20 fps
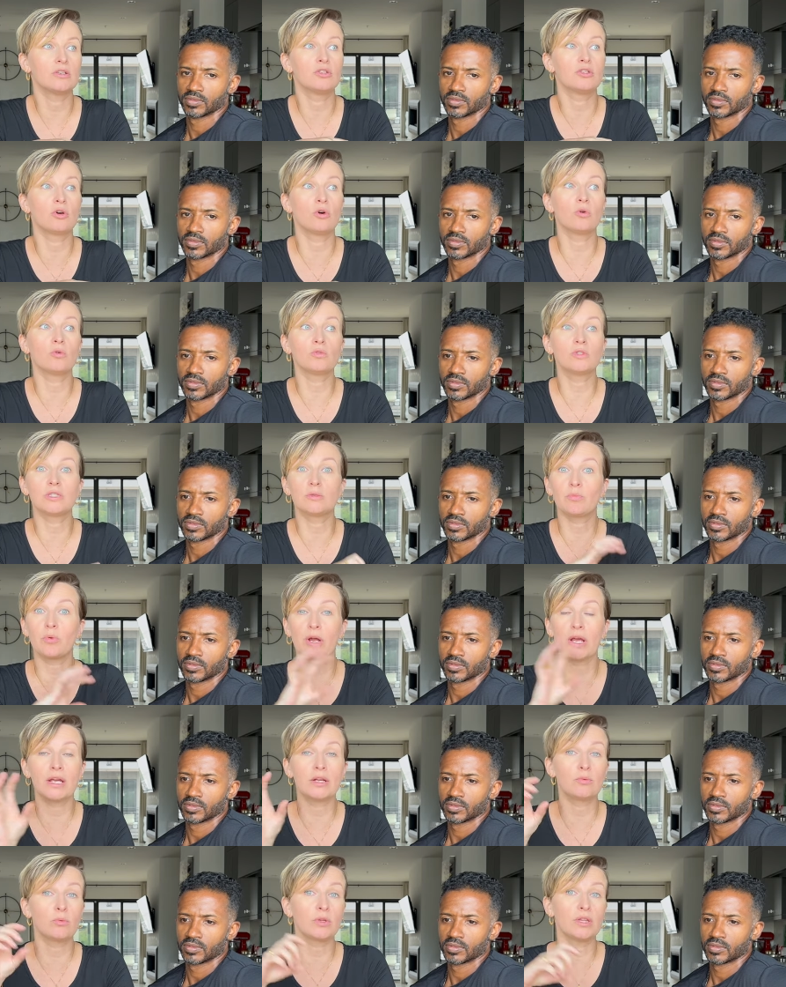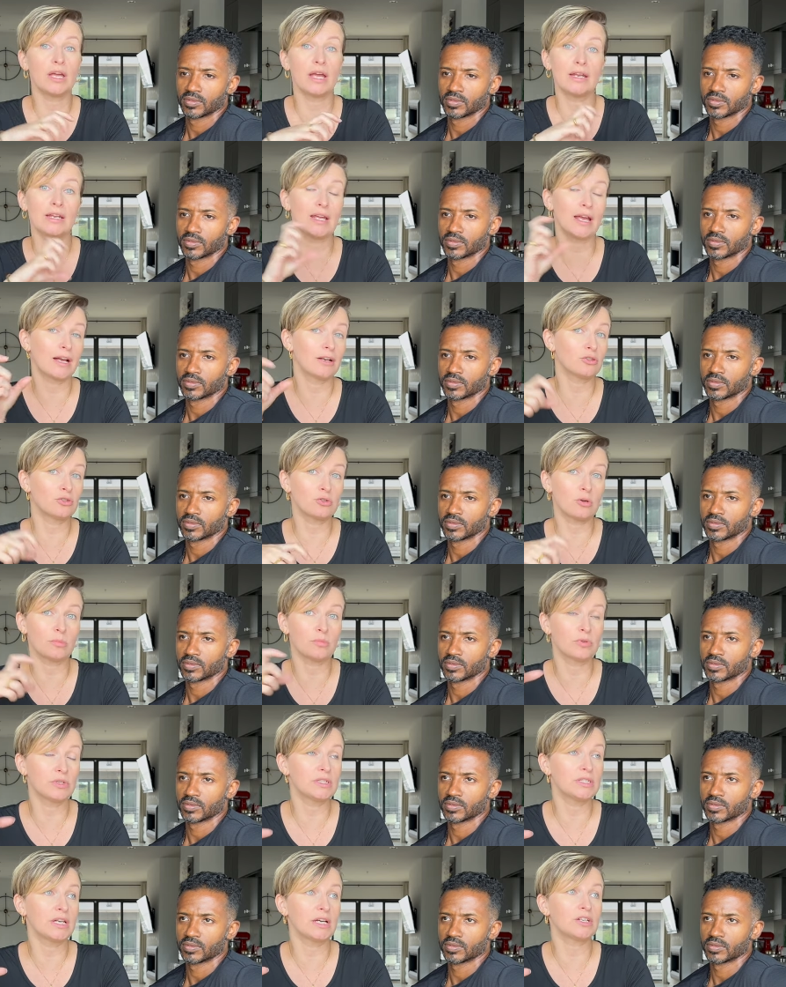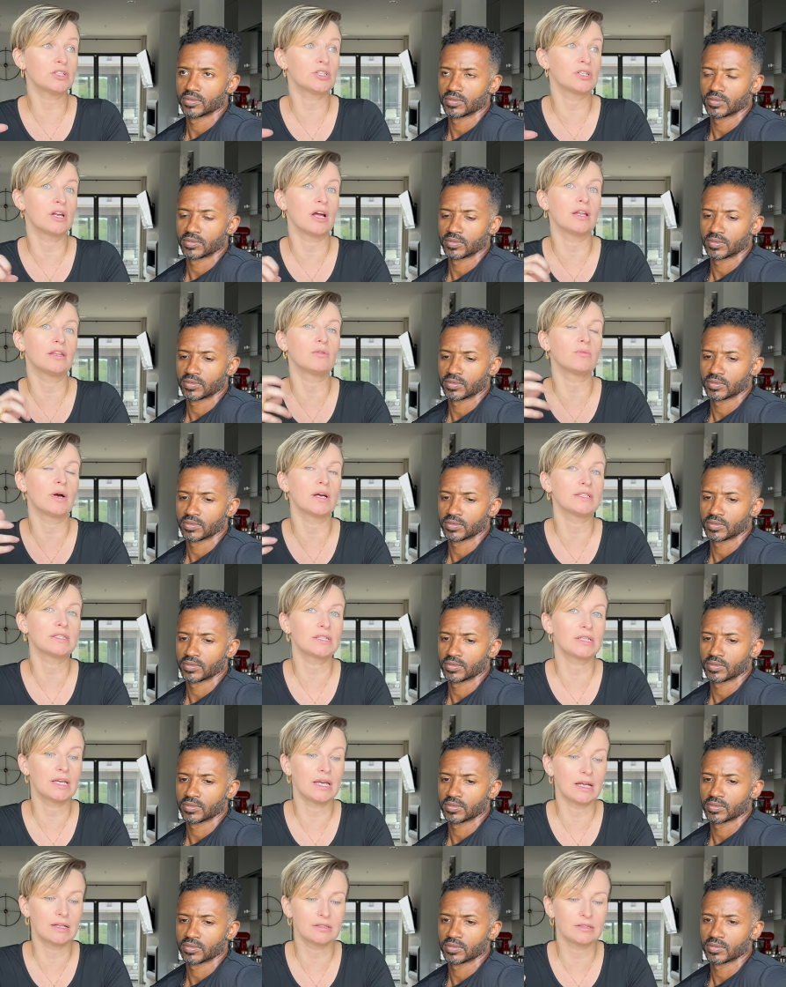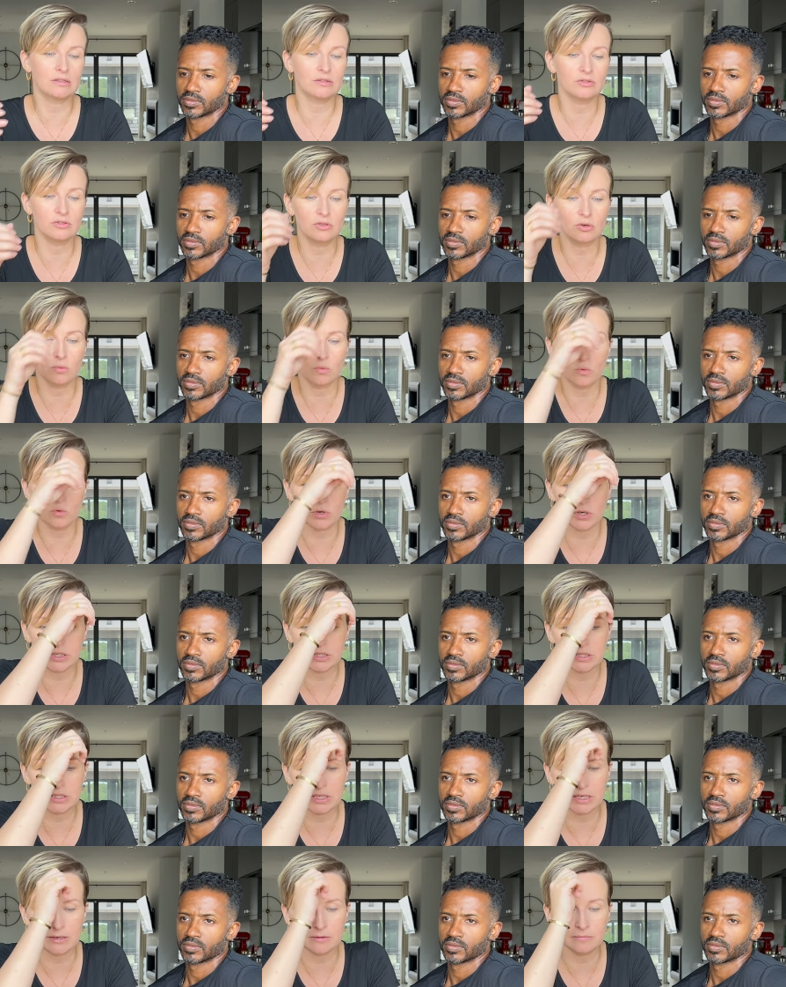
Speaker 1: don't spray it with any extra protection, otherwise it cancels your warranty.